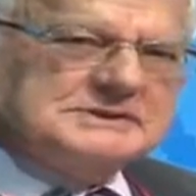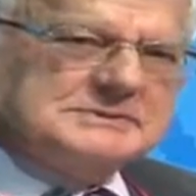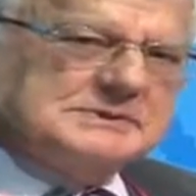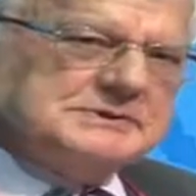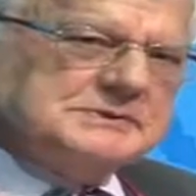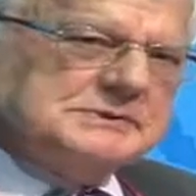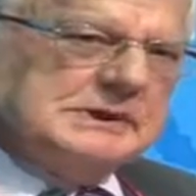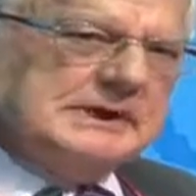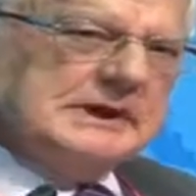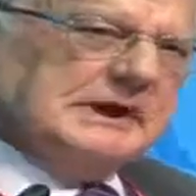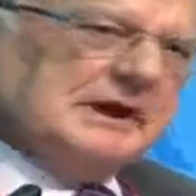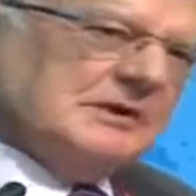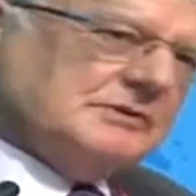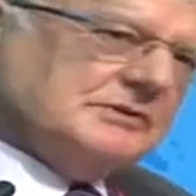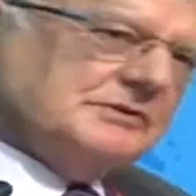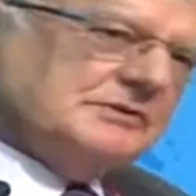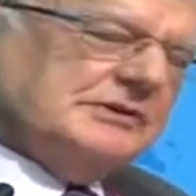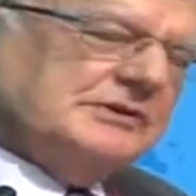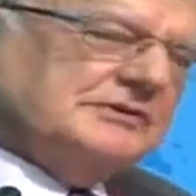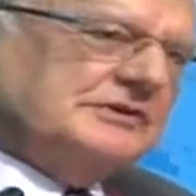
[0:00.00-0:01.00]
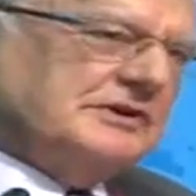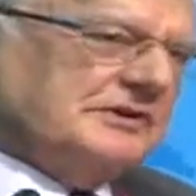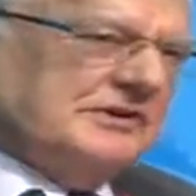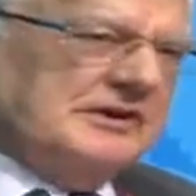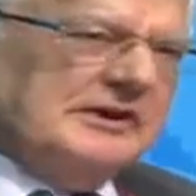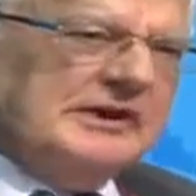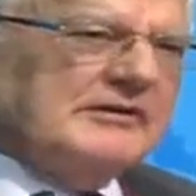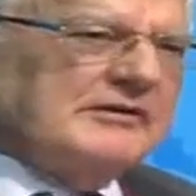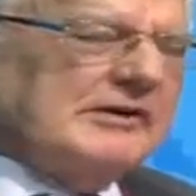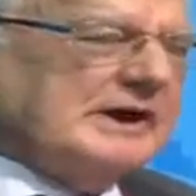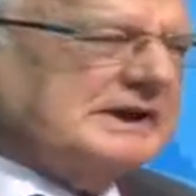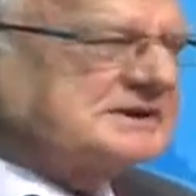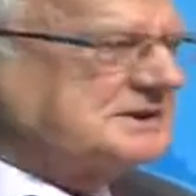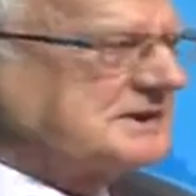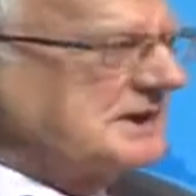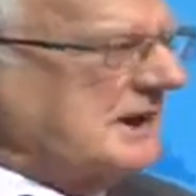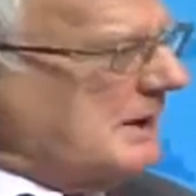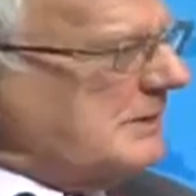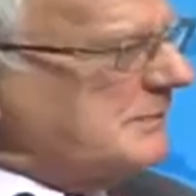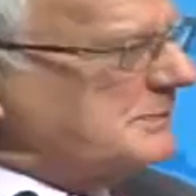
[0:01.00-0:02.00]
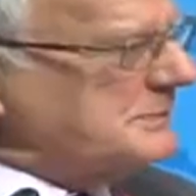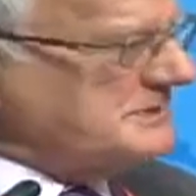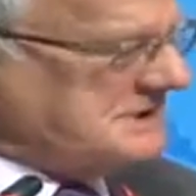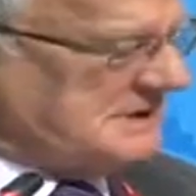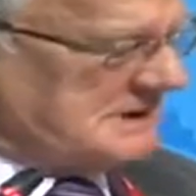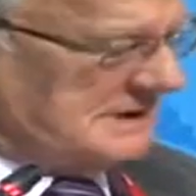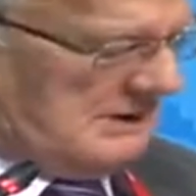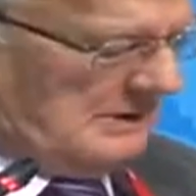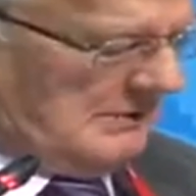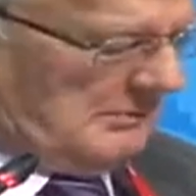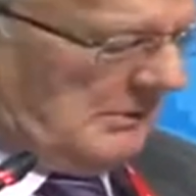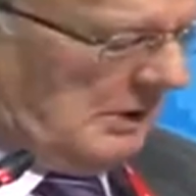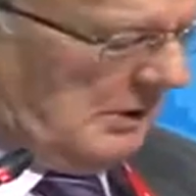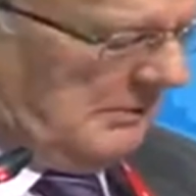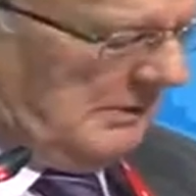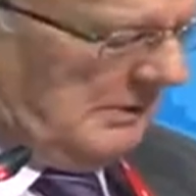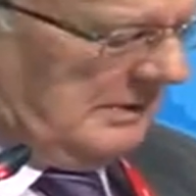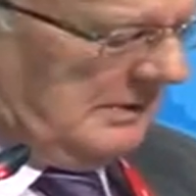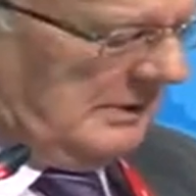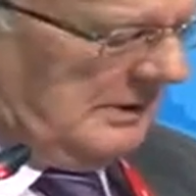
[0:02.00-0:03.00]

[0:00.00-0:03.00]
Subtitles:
between countries deteriorate at any particular moment.